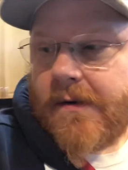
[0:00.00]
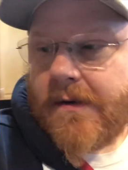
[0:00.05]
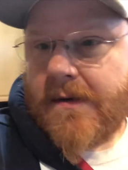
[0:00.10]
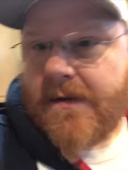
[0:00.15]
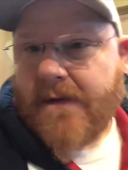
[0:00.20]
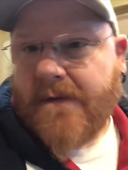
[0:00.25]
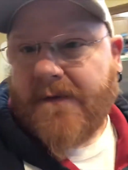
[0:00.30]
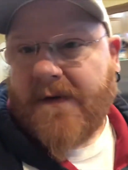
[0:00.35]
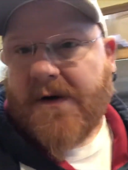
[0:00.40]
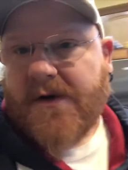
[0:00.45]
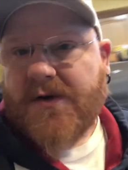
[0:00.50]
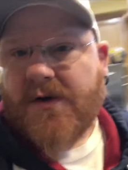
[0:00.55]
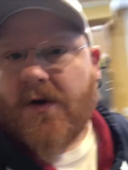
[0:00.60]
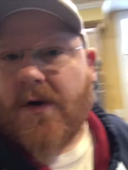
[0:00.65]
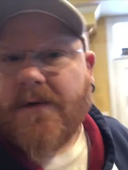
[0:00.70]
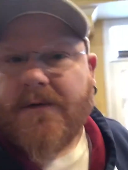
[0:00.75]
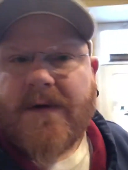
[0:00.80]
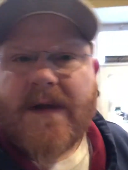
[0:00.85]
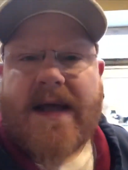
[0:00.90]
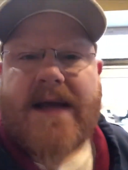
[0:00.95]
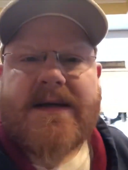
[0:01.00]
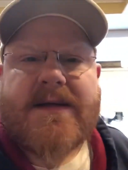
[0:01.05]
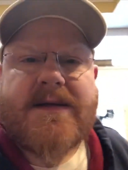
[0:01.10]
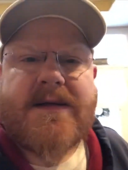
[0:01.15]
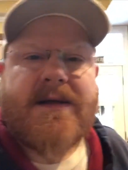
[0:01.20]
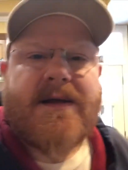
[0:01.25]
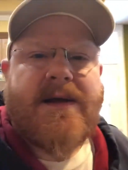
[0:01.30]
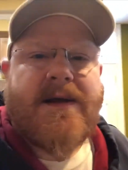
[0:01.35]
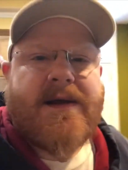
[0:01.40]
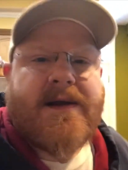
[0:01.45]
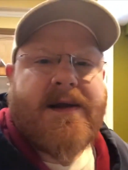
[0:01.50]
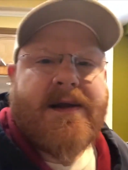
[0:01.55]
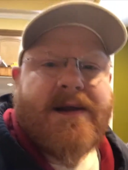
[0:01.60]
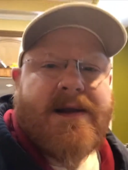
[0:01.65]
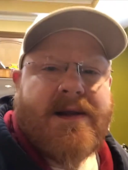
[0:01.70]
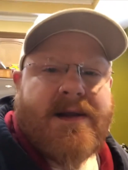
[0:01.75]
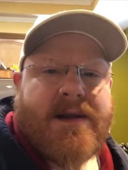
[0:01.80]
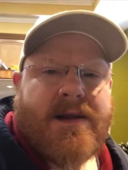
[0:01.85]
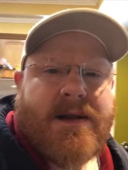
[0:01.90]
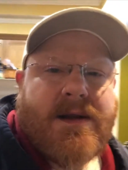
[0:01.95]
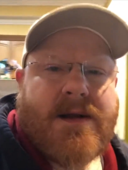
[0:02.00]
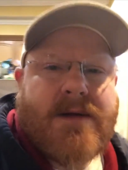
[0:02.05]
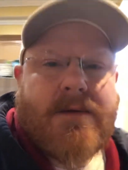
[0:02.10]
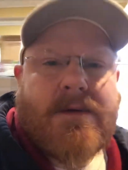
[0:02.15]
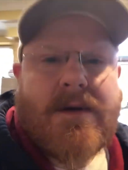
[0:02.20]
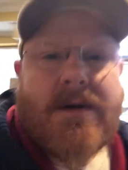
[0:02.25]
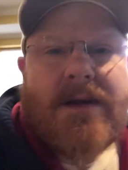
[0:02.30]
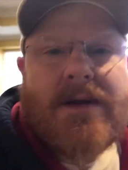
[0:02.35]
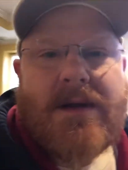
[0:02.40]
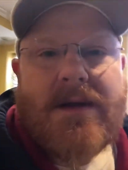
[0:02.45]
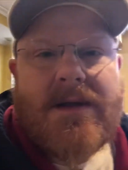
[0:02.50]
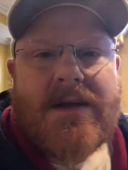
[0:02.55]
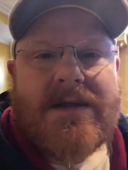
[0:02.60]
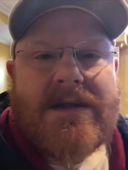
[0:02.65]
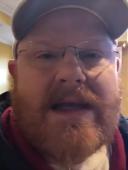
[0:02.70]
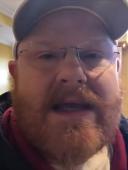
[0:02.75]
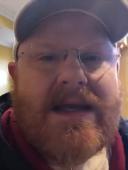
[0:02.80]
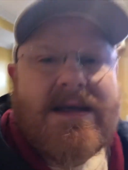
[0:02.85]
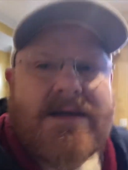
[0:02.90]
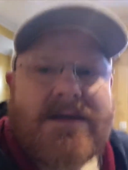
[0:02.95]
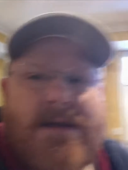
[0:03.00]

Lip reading: to finish it off nice, and then we're gonna taste.